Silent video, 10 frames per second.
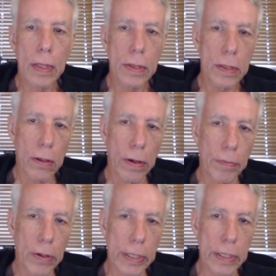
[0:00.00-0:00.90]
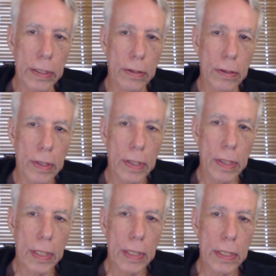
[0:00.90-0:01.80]
So I'm going to
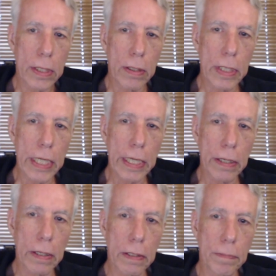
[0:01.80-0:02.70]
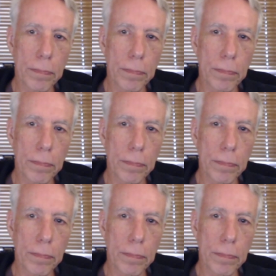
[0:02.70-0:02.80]
turn here,